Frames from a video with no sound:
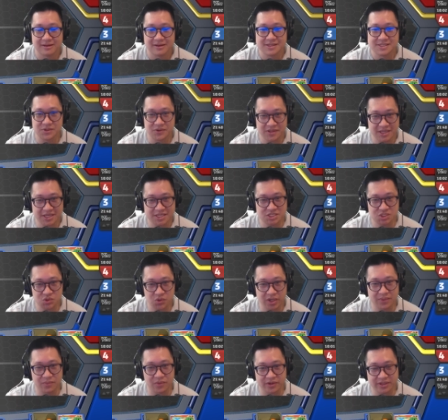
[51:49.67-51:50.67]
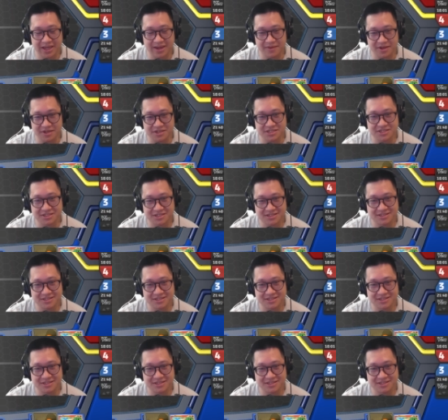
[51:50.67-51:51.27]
So he needs 20 more damage.